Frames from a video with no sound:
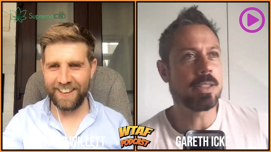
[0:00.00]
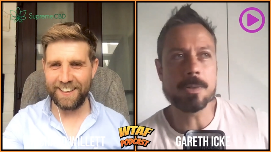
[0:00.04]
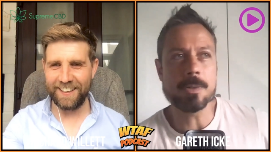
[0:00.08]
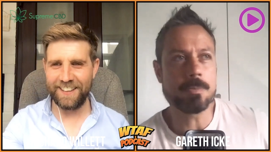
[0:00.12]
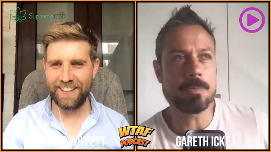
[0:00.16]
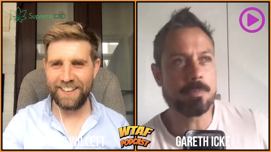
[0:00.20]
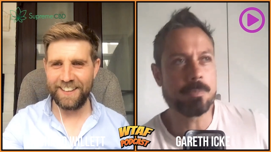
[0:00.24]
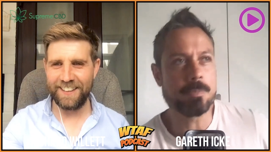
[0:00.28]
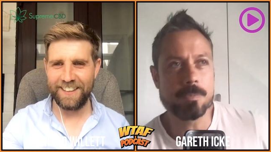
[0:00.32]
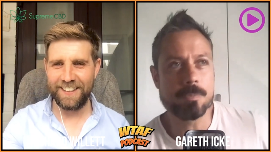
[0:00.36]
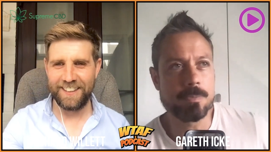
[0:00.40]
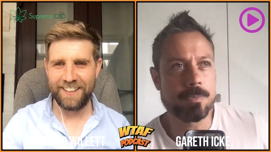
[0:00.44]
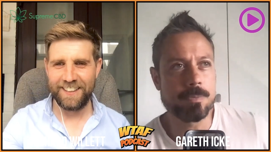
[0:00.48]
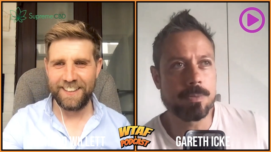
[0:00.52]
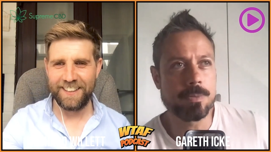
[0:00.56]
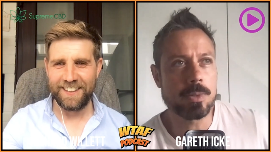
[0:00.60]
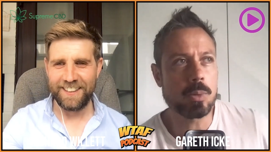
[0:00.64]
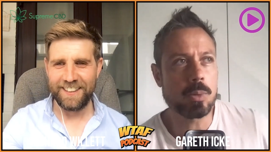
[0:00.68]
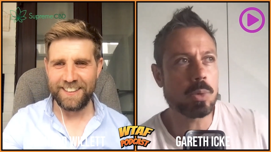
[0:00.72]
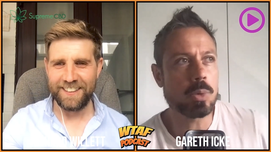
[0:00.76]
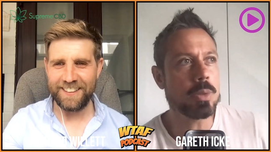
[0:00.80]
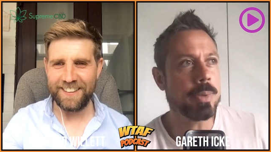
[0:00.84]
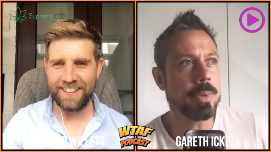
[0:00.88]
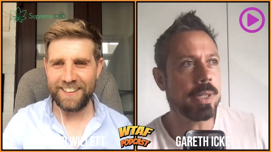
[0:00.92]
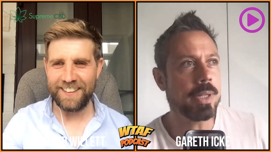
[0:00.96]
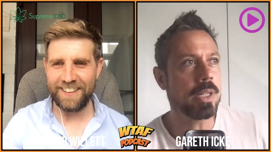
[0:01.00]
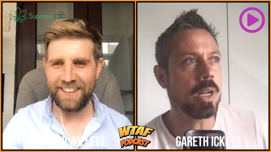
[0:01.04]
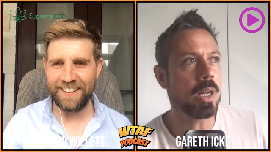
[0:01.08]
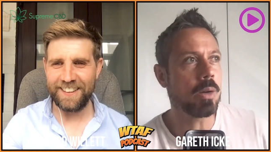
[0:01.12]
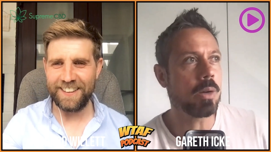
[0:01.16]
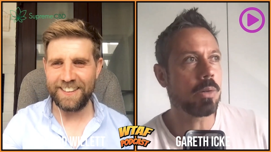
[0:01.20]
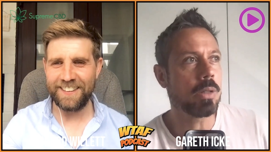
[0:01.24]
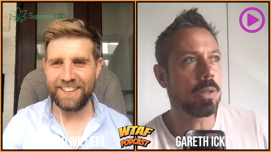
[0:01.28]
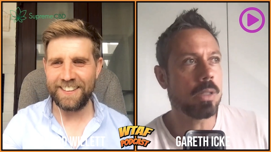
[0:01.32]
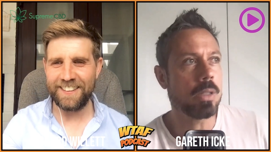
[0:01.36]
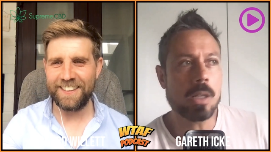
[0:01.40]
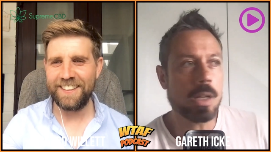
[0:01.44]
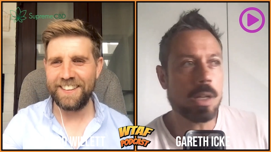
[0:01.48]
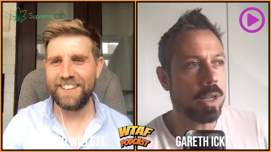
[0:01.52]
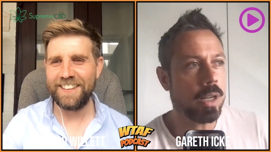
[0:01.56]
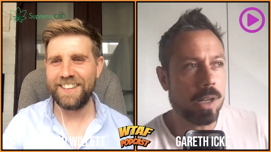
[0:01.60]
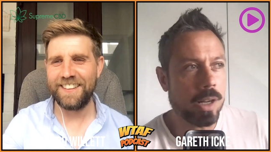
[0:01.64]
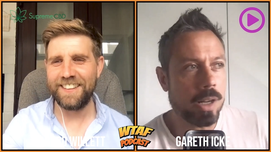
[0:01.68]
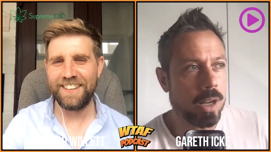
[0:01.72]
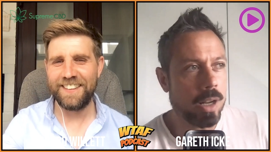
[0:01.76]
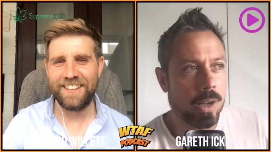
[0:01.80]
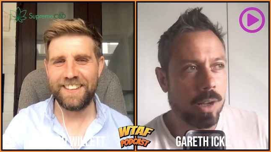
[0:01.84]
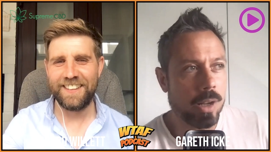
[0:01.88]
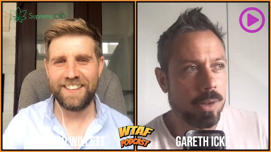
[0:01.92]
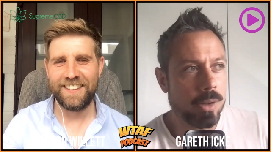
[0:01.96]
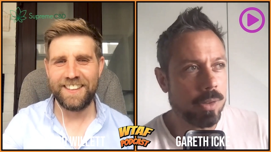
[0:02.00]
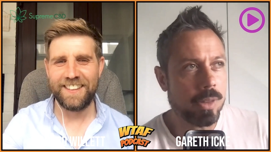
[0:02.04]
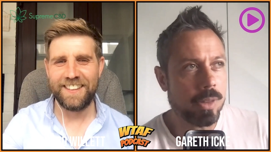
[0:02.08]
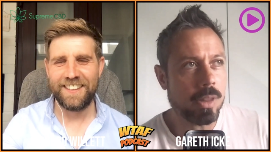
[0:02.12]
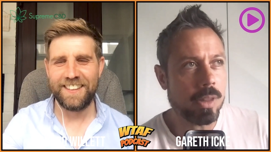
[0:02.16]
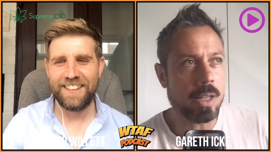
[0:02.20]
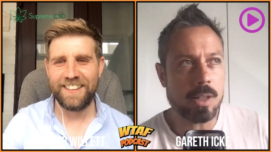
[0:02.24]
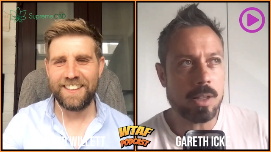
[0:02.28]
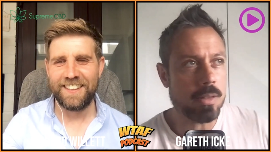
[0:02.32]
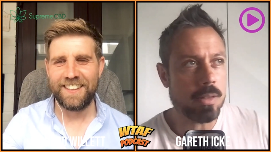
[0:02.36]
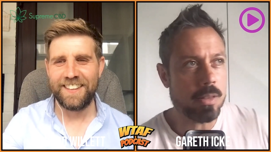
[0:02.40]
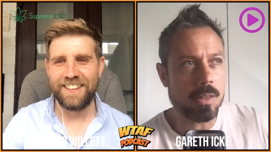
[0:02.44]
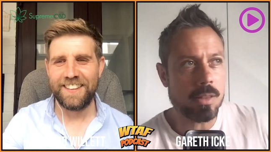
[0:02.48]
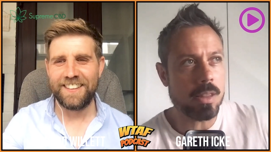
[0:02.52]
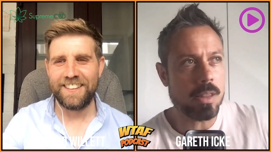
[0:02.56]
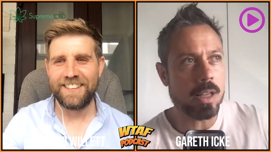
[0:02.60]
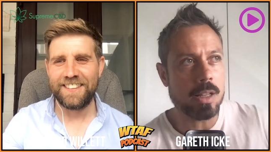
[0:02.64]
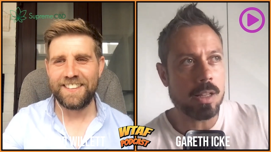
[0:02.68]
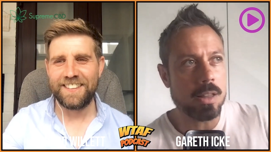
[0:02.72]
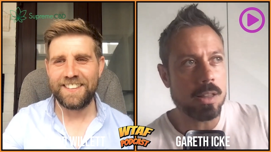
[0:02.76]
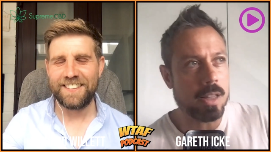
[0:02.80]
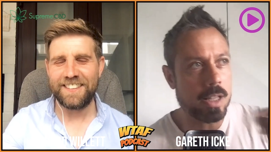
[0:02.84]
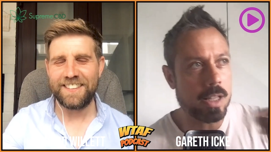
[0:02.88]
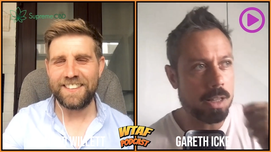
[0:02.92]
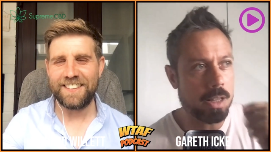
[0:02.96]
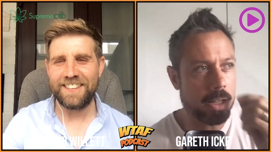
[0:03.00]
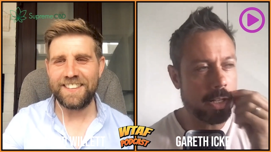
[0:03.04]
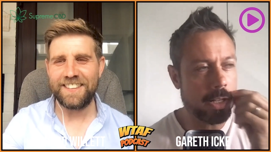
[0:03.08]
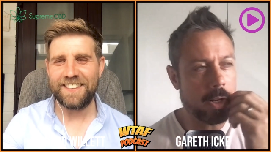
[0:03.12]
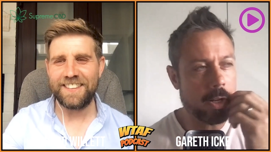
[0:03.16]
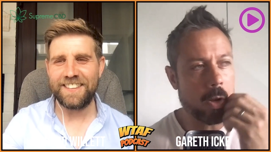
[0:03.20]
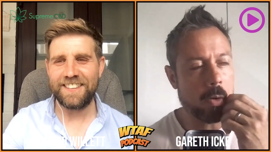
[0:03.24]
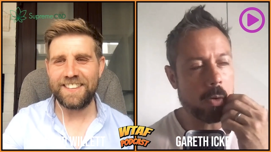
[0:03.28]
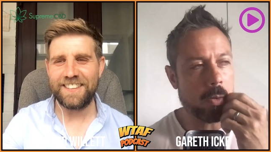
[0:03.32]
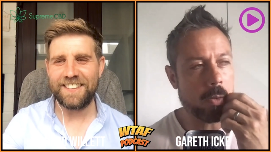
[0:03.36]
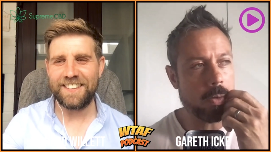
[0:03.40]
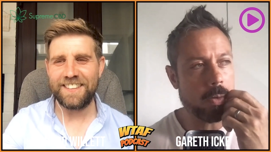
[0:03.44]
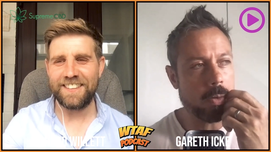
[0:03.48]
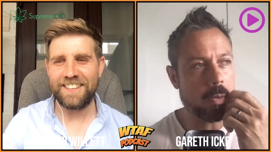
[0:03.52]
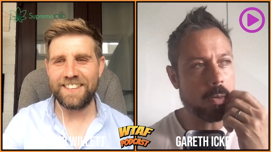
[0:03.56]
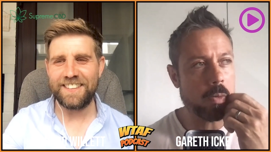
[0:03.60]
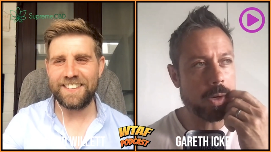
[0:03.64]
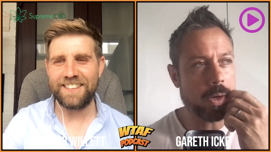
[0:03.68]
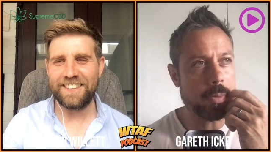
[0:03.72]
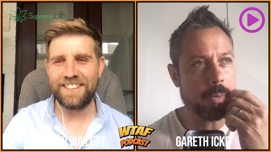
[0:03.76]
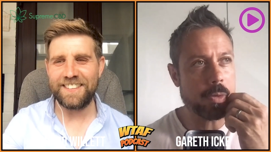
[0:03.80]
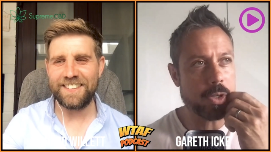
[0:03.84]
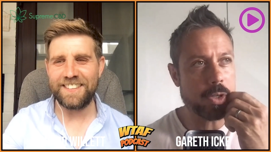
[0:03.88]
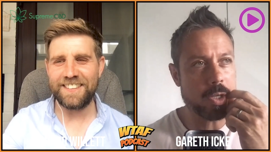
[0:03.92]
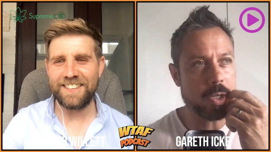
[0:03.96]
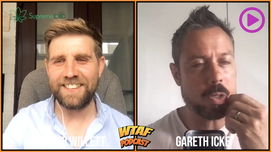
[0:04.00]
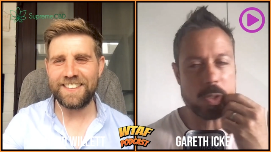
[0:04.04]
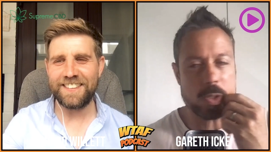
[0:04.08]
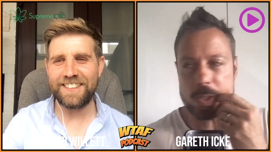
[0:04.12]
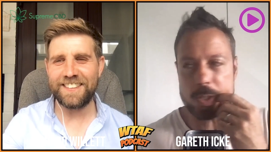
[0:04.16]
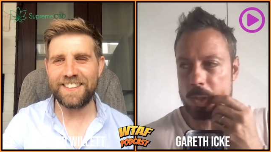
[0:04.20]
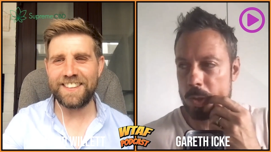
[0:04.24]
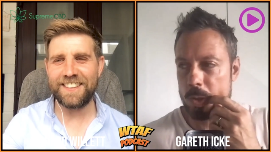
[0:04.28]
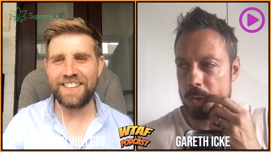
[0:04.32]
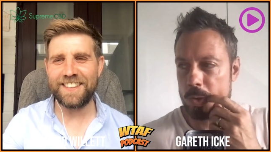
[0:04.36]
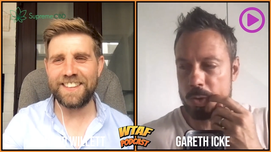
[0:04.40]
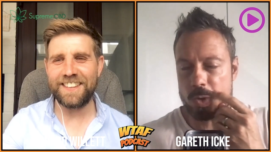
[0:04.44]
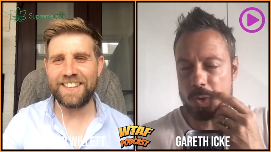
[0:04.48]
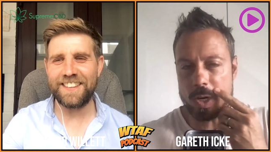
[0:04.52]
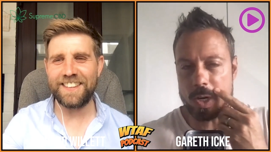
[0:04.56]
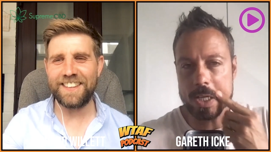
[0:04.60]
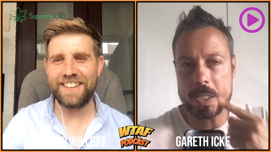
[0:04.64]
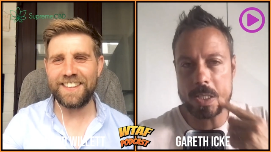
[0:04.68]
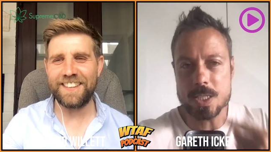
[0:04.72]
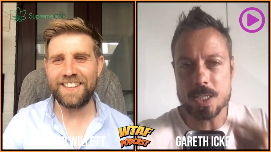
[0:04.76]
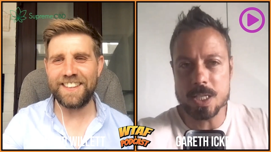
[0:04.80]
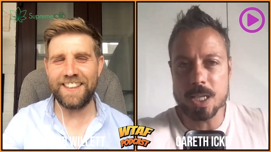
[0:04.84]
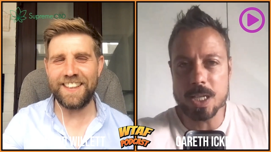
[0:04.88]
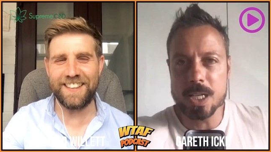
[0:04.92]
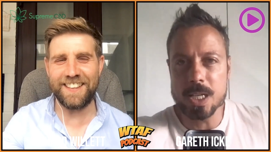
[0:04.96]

Speaker 1: Yeah. Oh, what do you mean? No, no, no, no. They they they, they don't reproduce on trains.